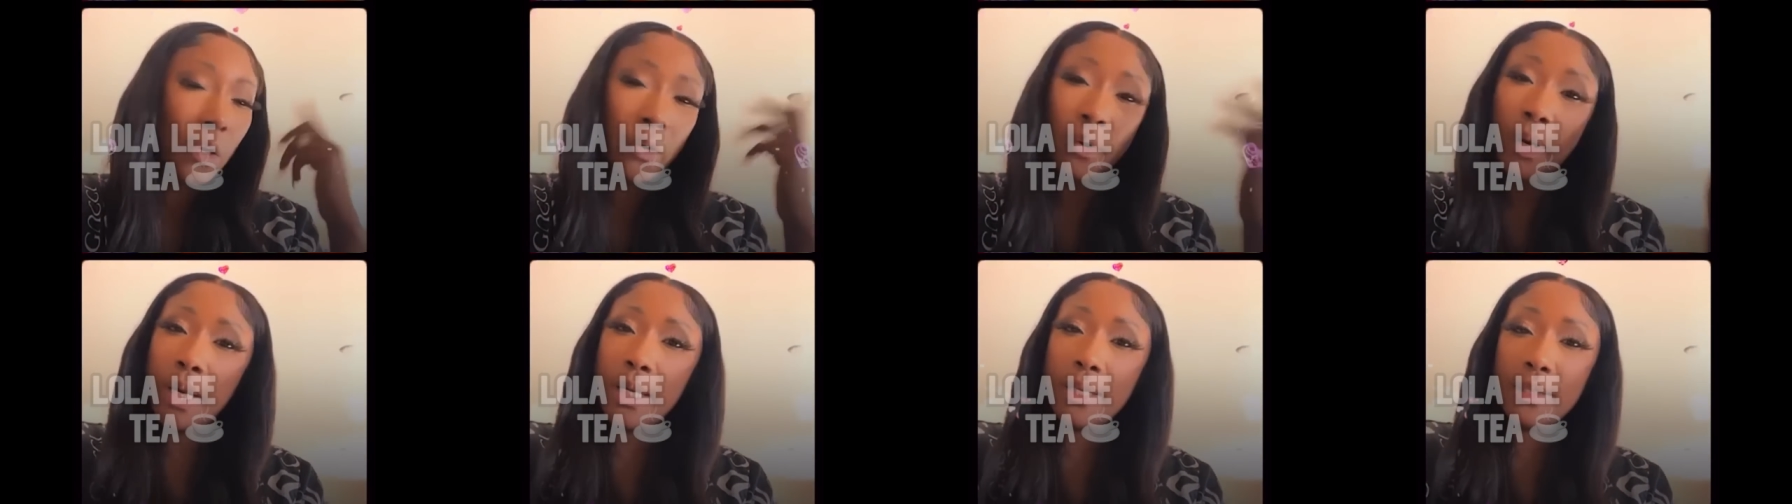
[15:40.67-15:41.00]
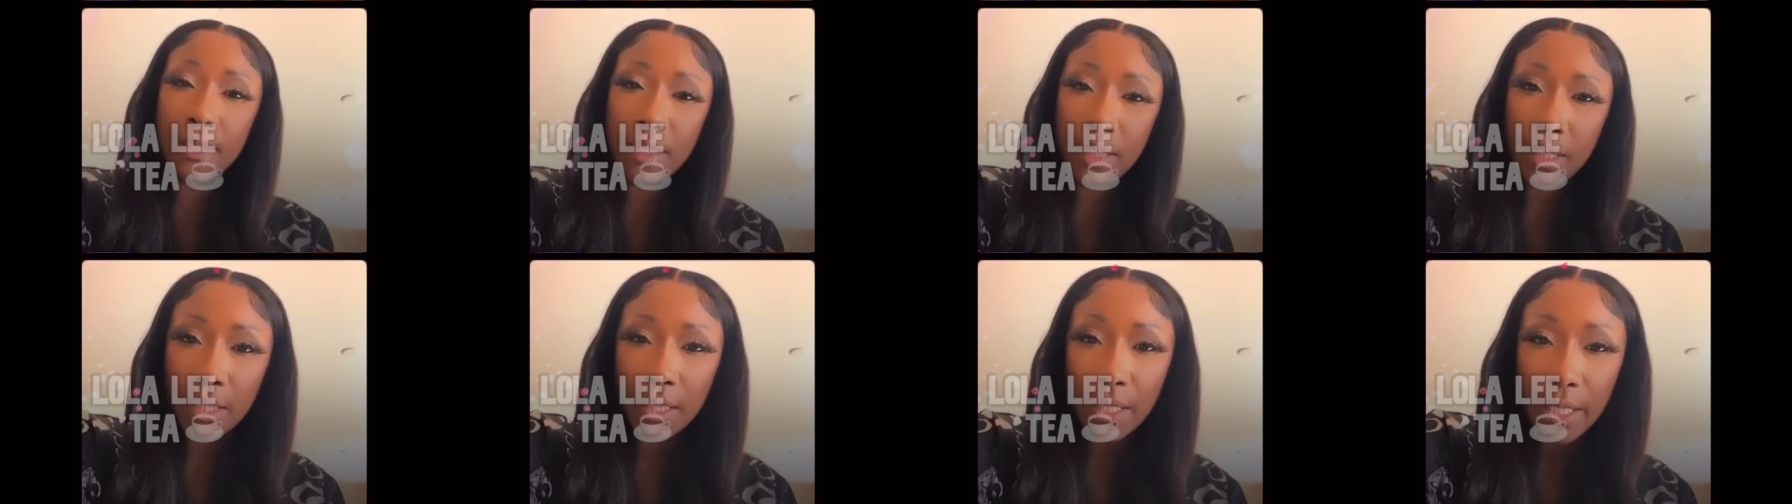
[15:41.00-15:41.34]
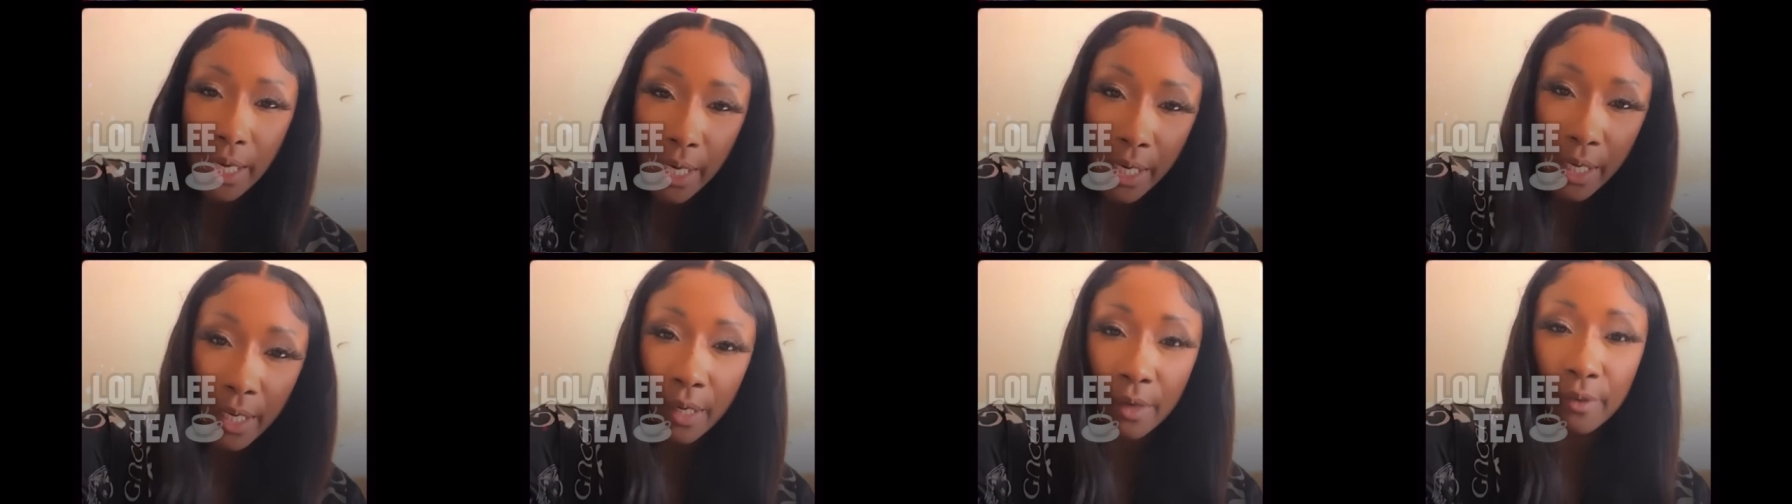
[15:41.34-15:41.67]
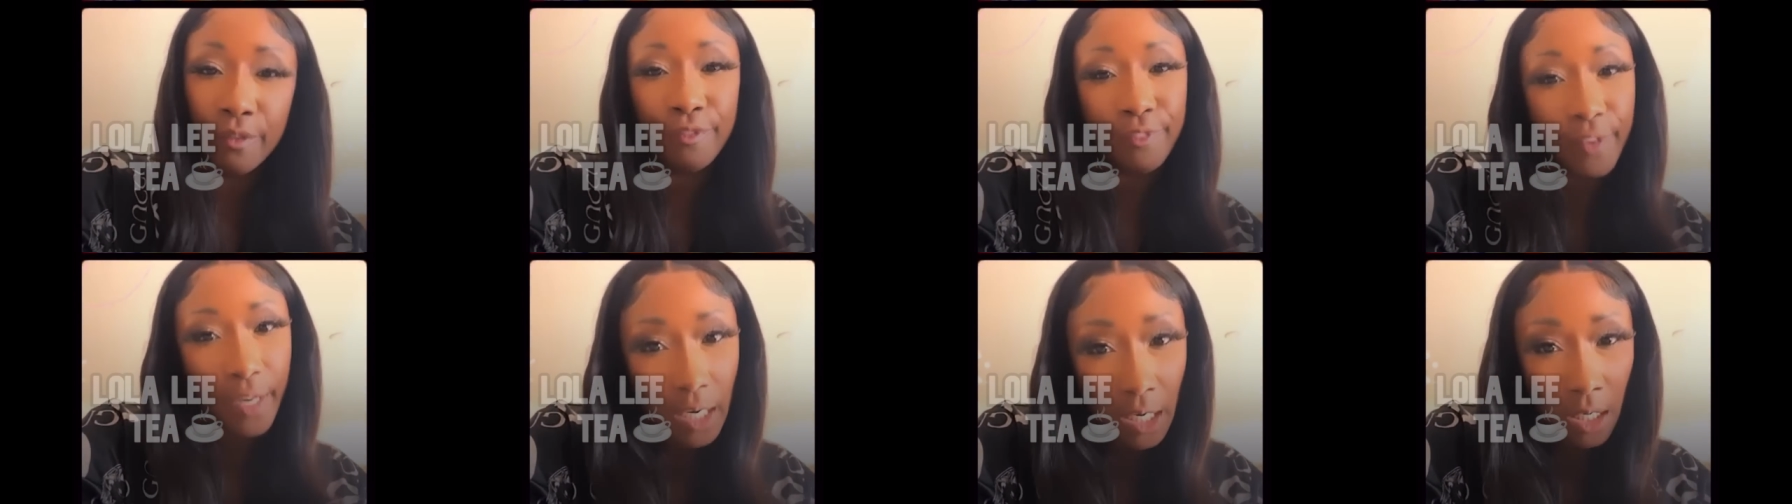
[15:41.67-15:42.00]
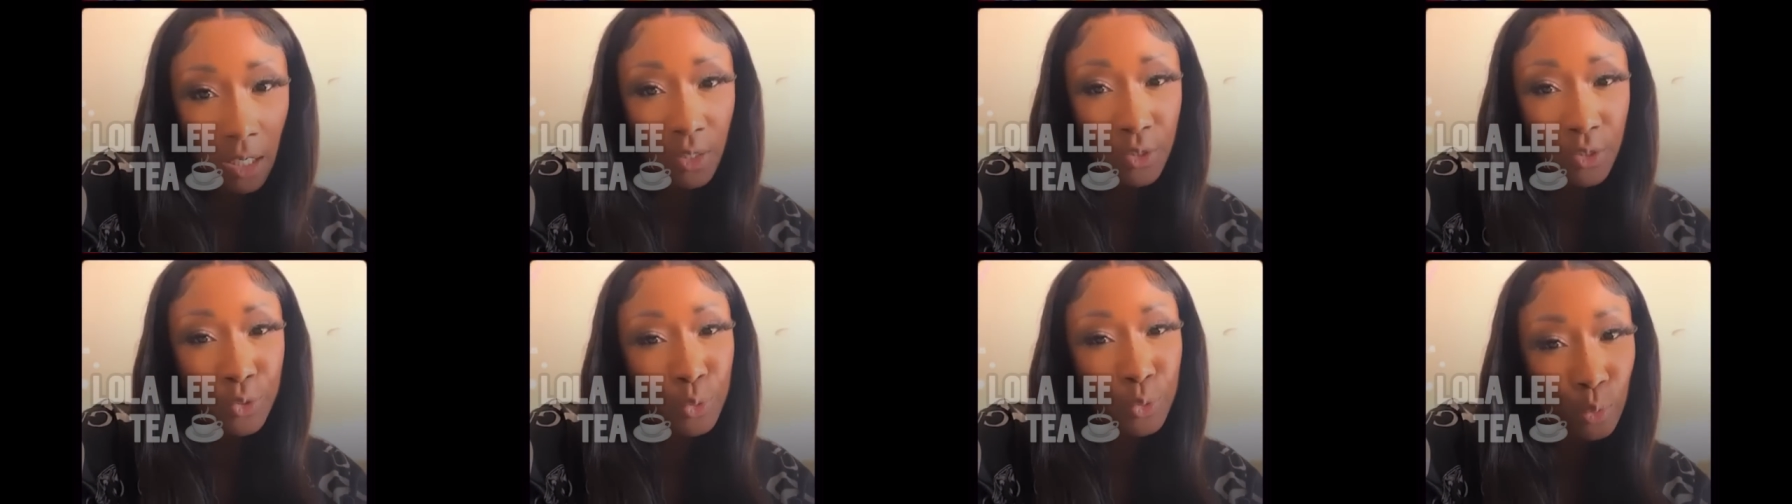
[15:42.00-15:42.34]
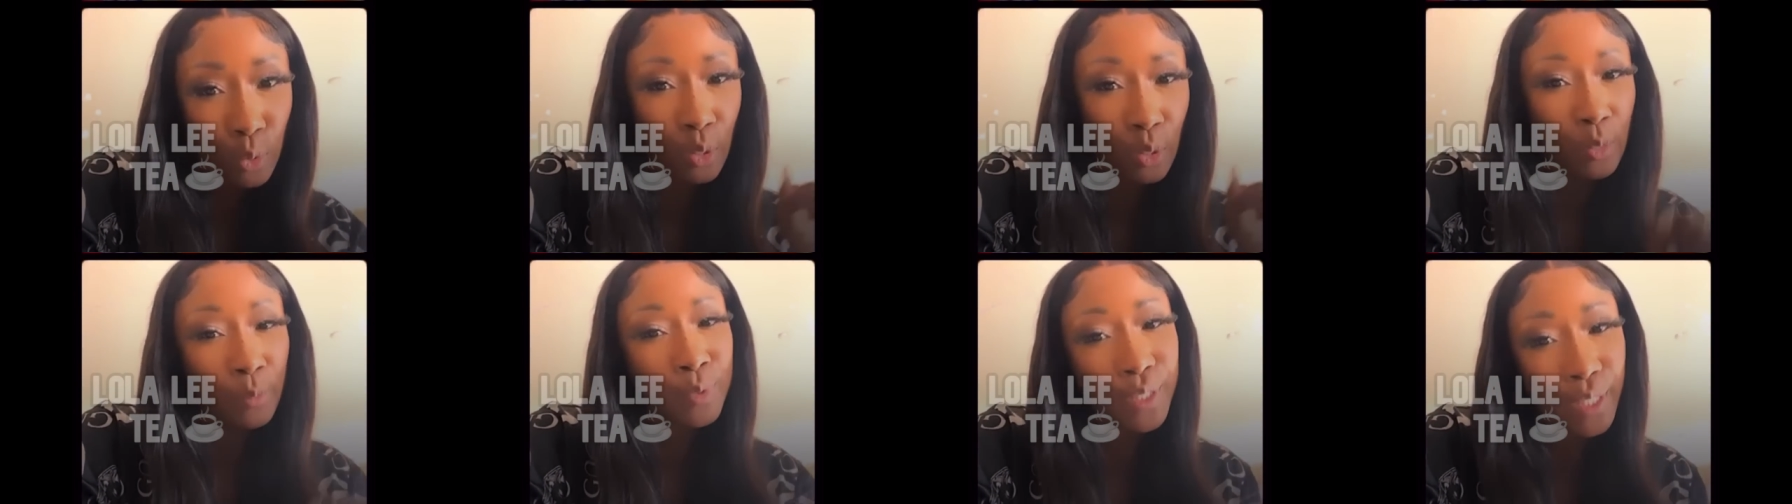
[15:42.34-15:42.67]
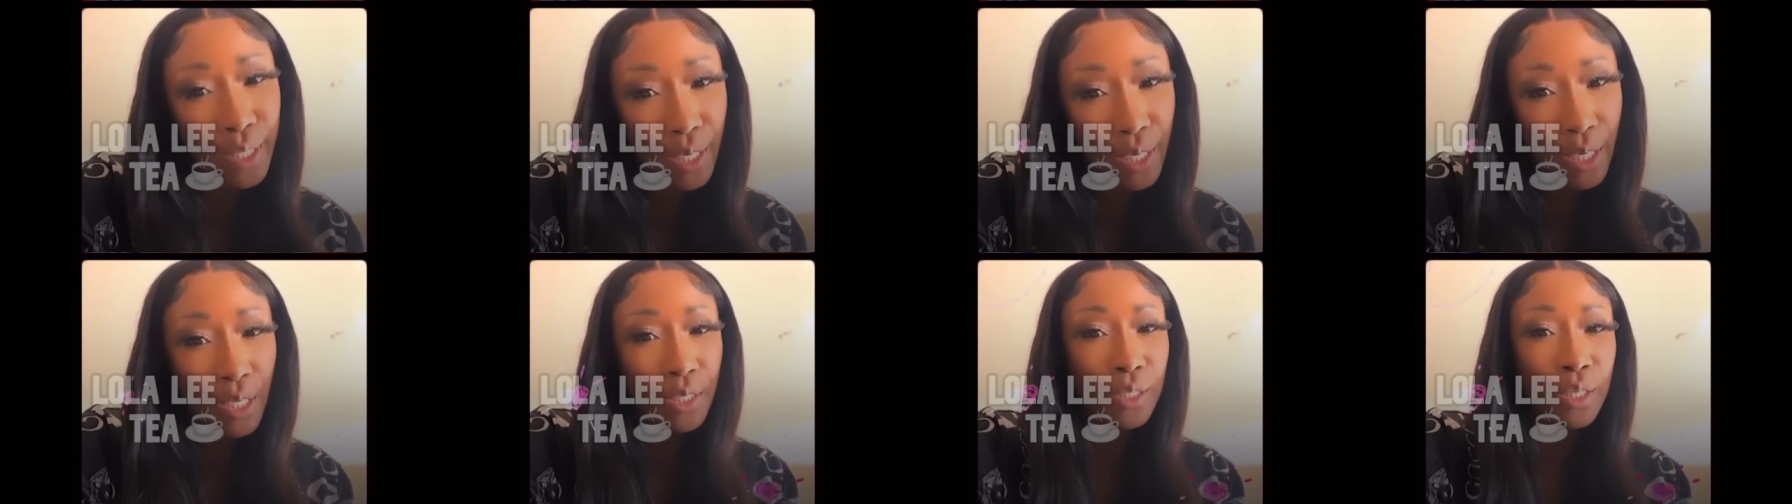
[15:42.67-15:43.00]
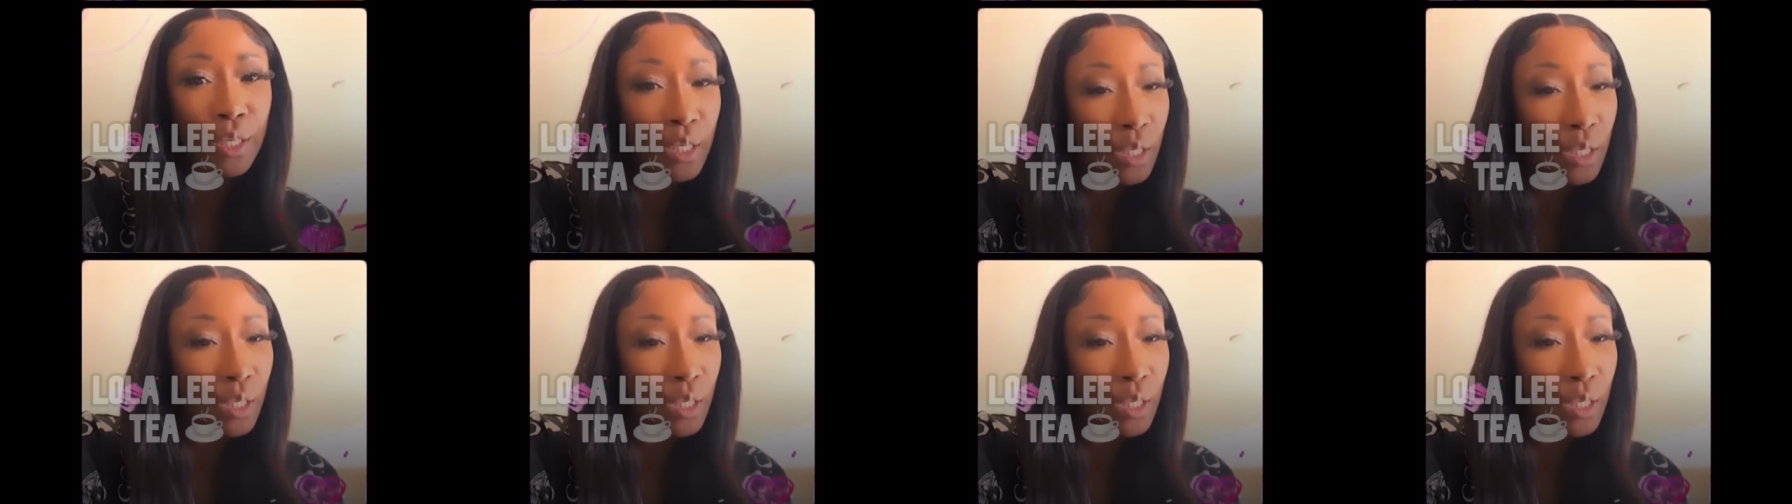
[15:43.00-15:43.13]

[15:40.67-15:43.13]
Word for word: Crazy in Love first, you know what I'm saying?